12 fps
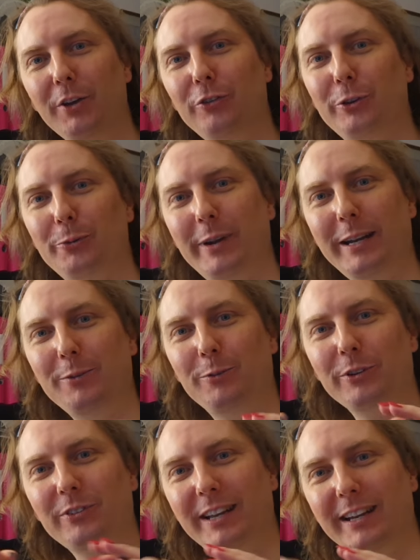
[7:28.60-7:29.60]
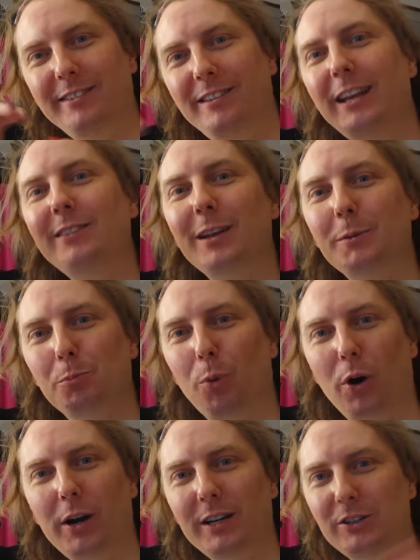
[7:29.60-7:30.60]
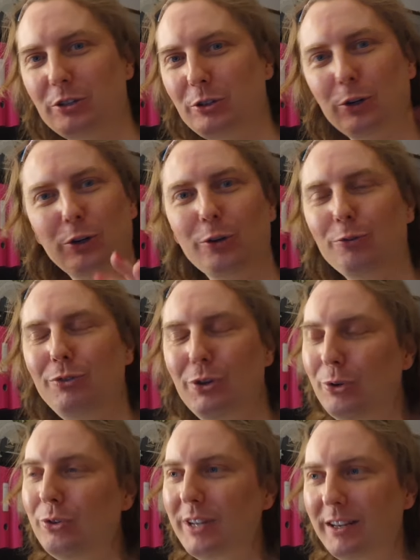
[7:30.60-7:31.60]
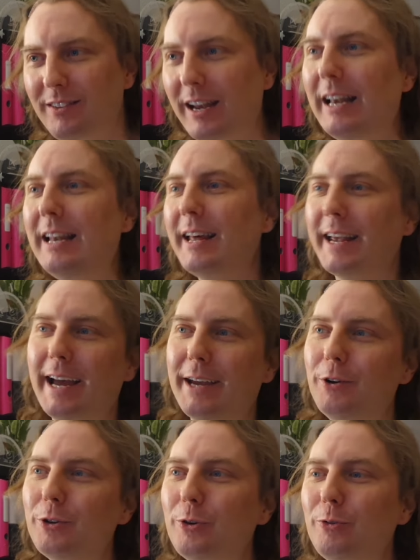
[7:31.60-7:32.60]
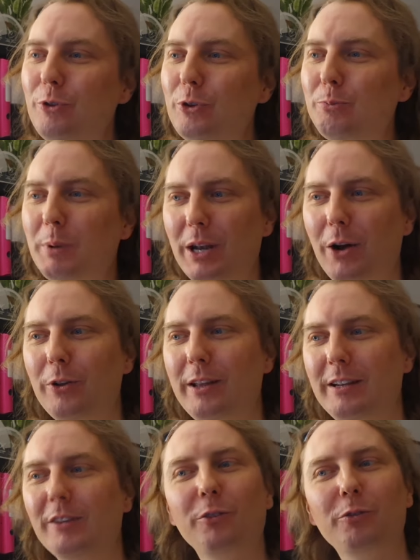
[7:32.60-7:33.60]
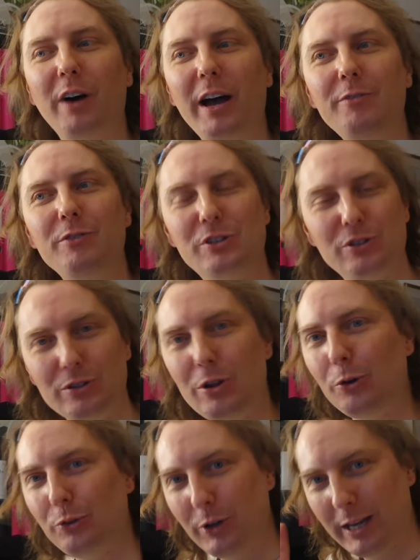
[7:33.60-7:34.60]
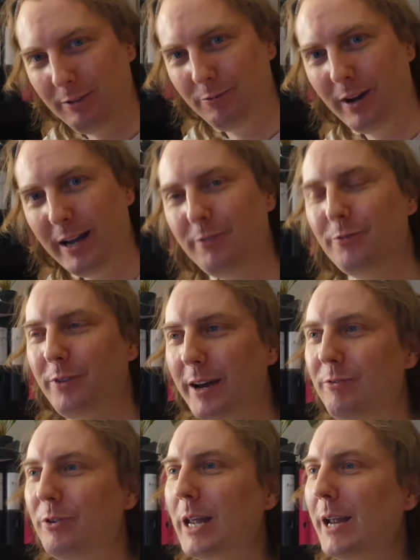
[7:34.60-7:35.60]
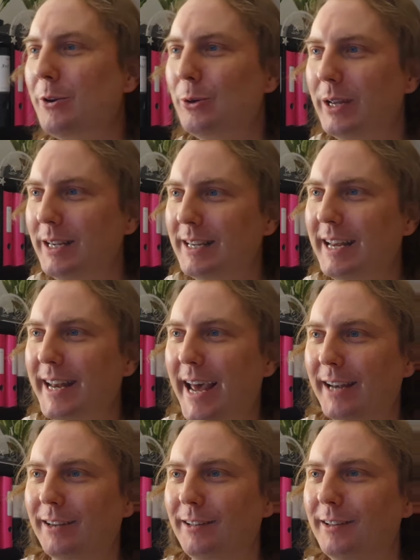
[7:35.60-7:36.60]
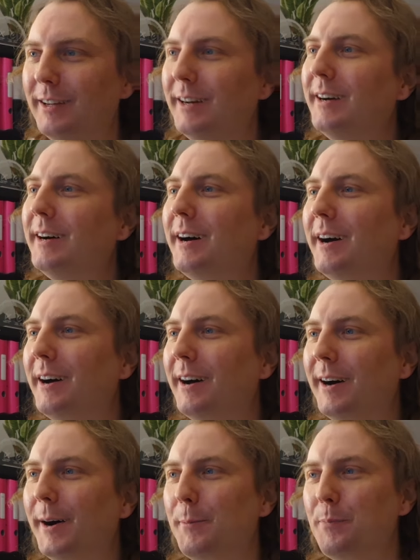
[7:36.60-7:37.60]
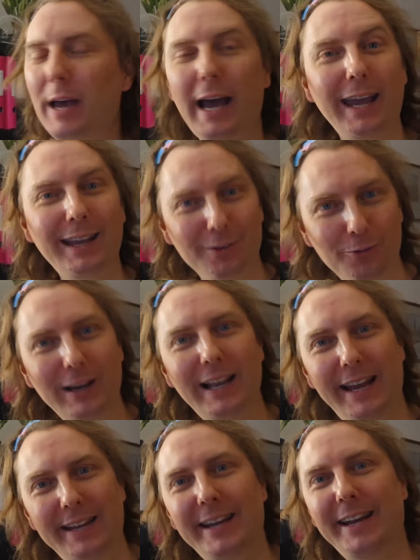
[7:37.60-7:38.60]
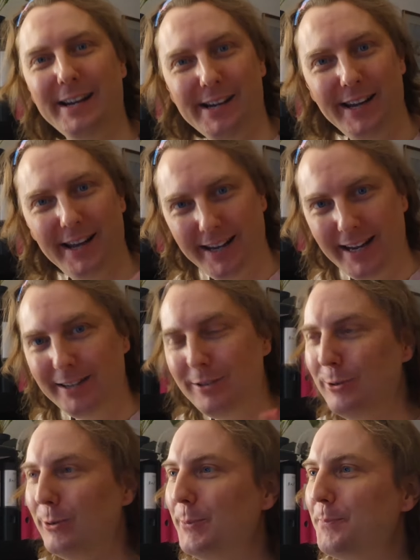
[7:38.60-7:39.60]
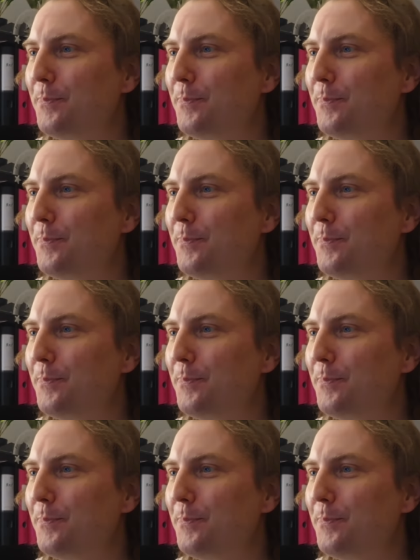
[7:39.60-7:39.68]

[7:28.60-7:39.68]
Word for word: So when it was like six and more, it just got confused, exactly like I got confused. But now that it's five, it just knows, okay, five, five it can, it can handle. Um, I can relate AI, I get you.